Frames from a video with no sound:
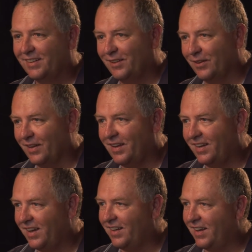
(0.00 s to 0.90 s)
You know,
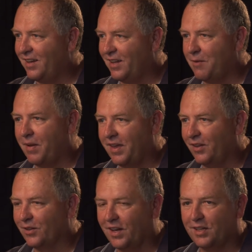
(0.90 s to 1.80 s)
they may
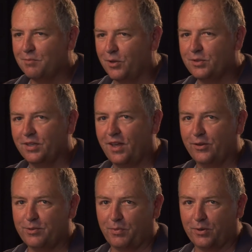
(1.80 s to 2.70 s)
look like the most
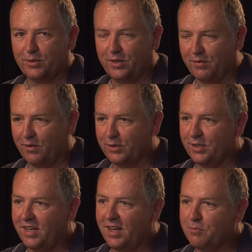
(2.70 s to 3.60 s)
intelligent person you've ever
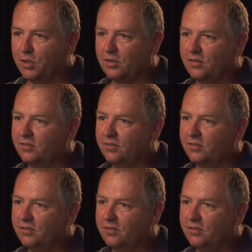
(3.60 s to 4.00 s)
seen, but